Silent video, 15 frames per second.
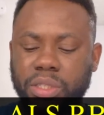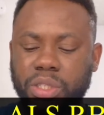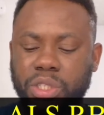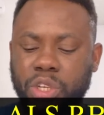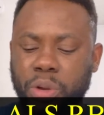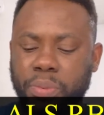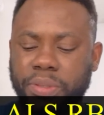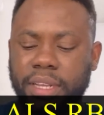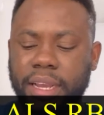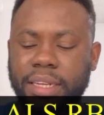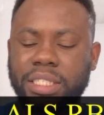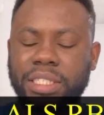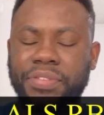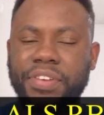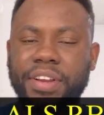Tubes
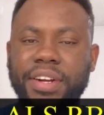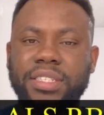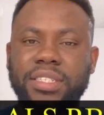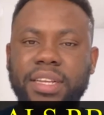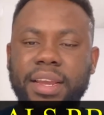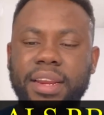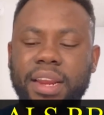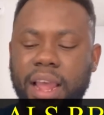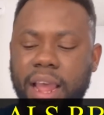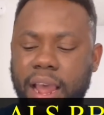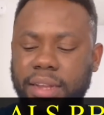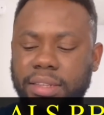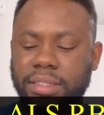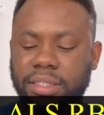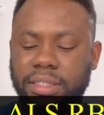and spheres and
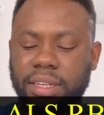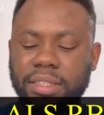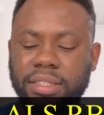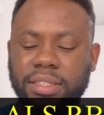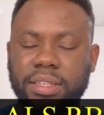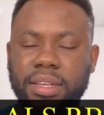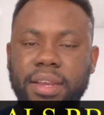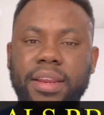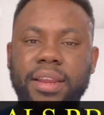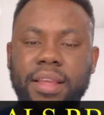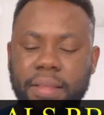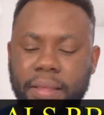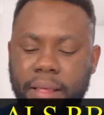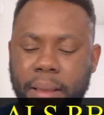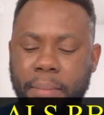Huntington,